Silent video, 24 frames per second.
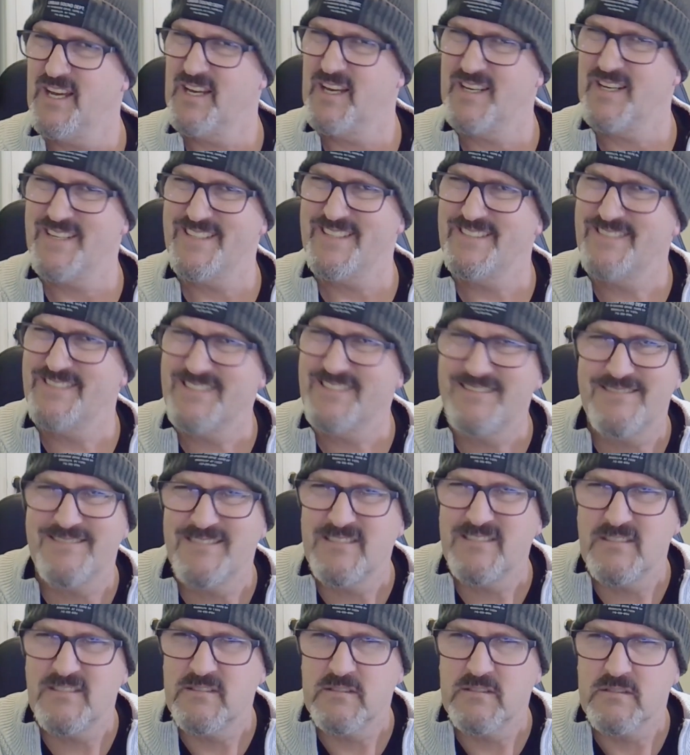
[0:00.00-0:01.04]

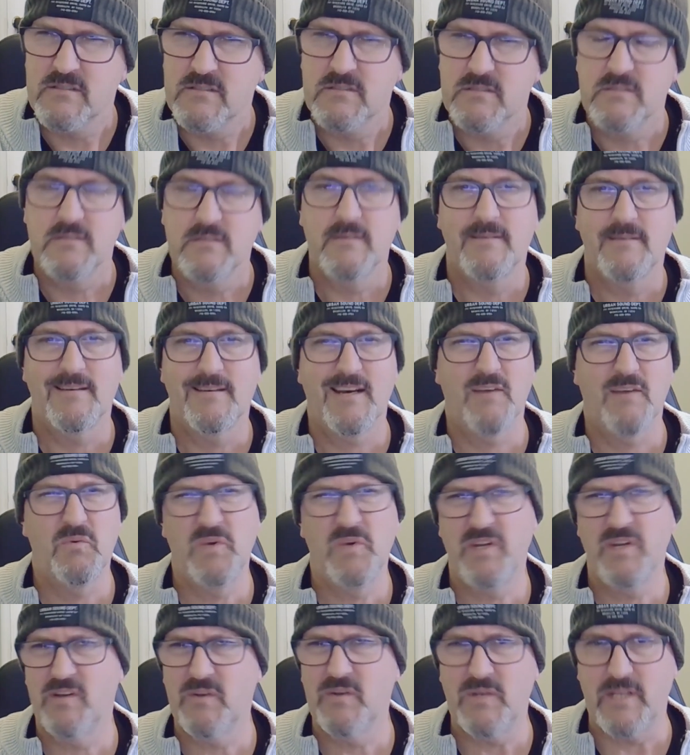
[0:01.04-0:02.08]
I
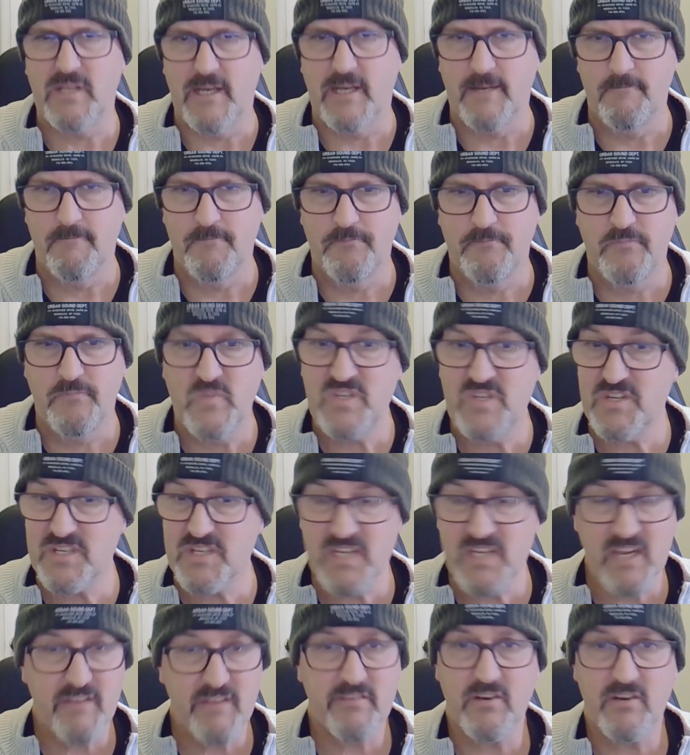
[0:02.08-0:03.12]
wouldn't do that. Just
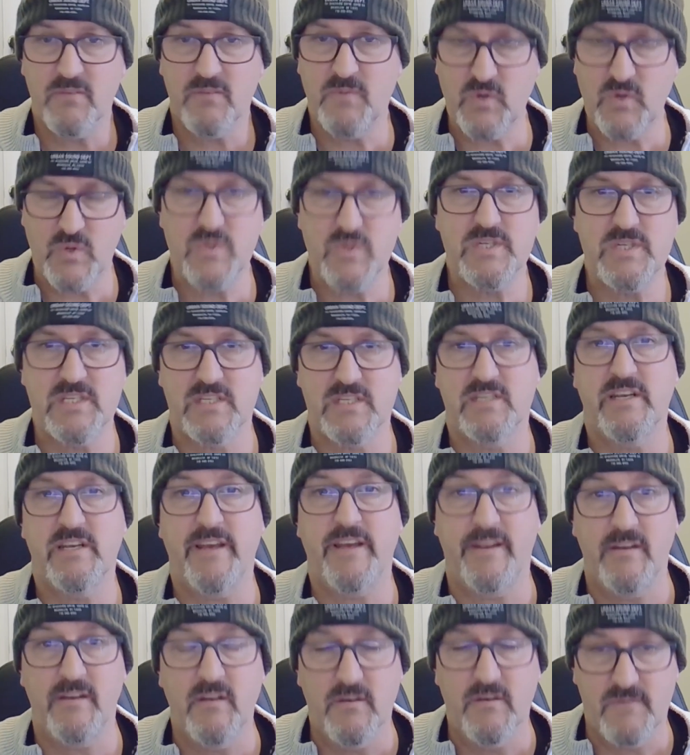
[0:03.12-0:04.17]
get yourself a good
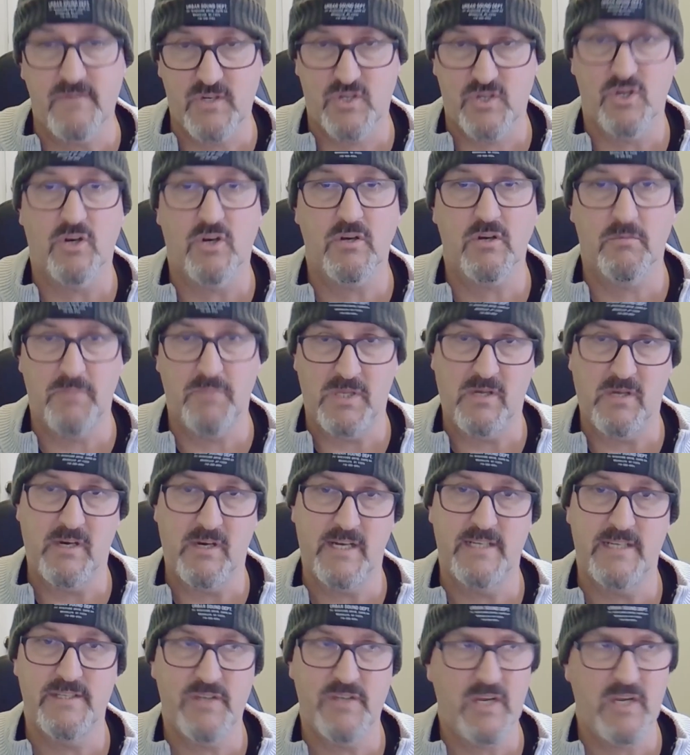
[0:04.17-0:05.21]
set of shock
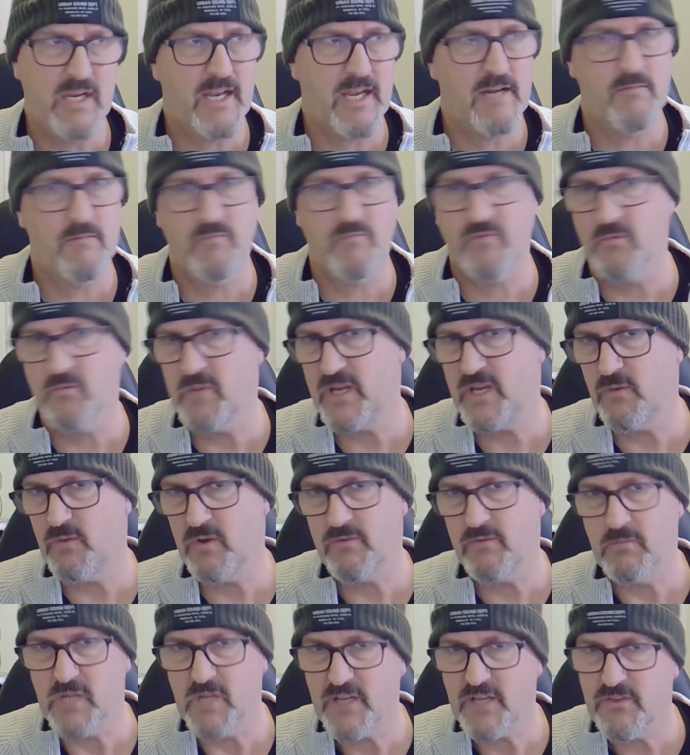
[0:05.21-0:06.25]
pliers. You can get them from anywhere
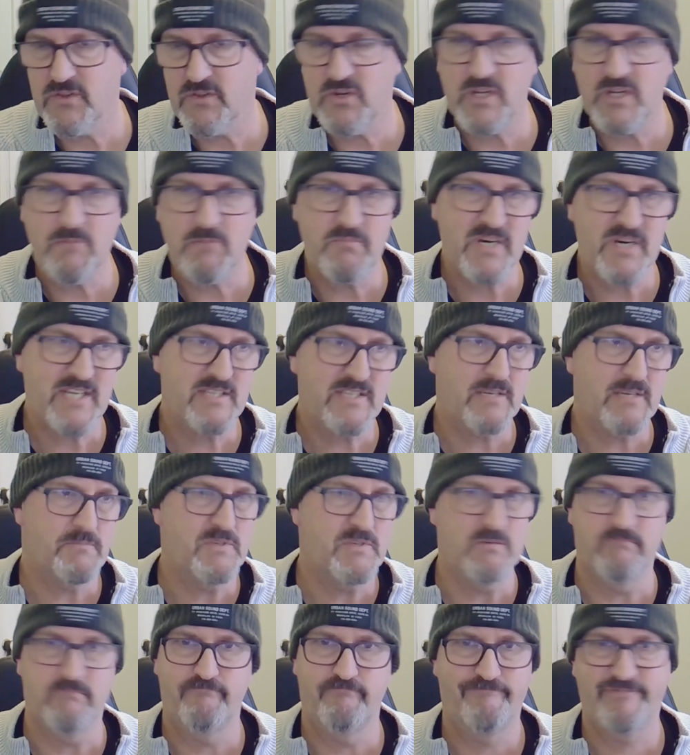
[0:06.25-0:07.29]
from like $30 up
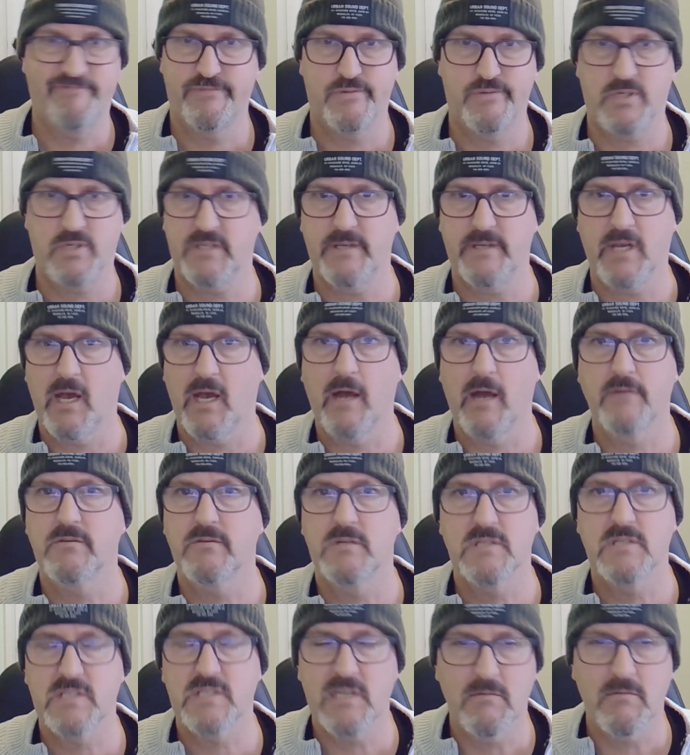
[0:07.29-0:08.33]
to I think 100
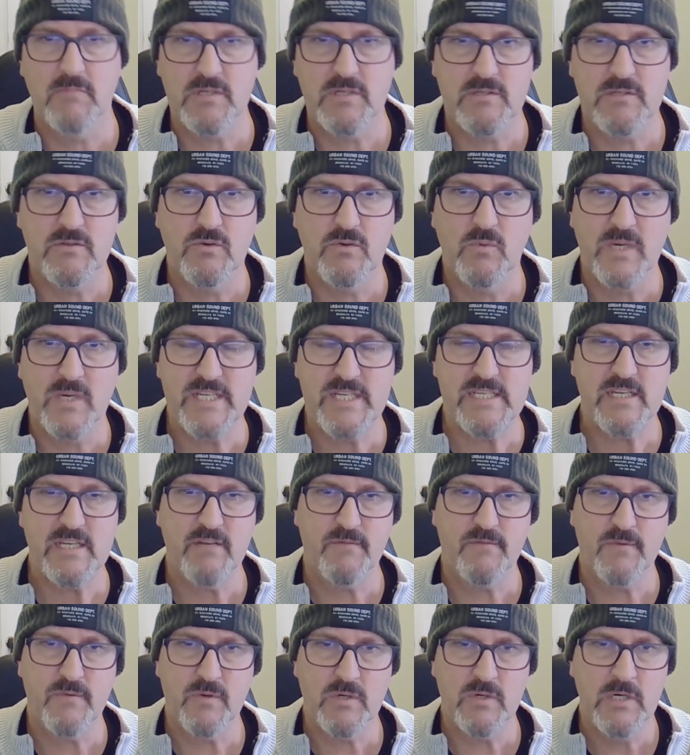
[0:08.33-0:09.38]
and something I saw one set
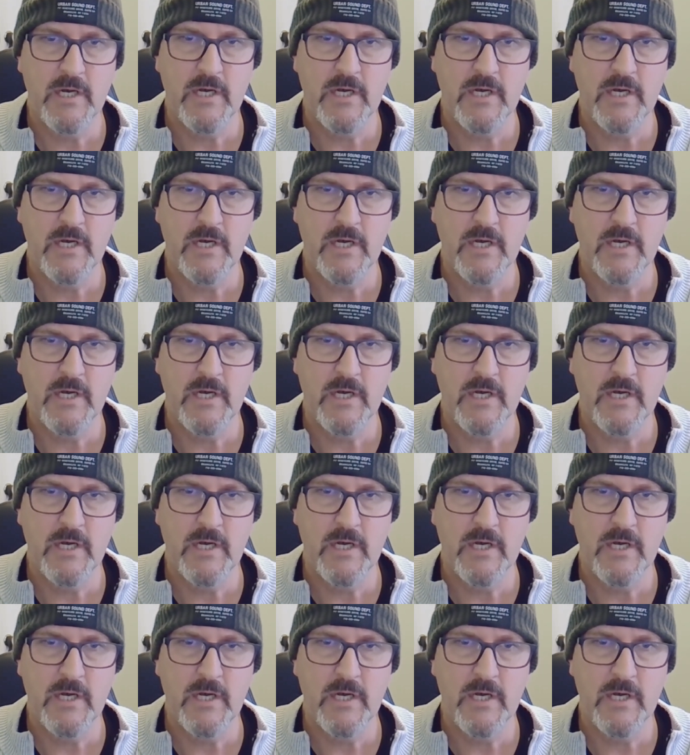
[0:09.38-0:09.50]
for.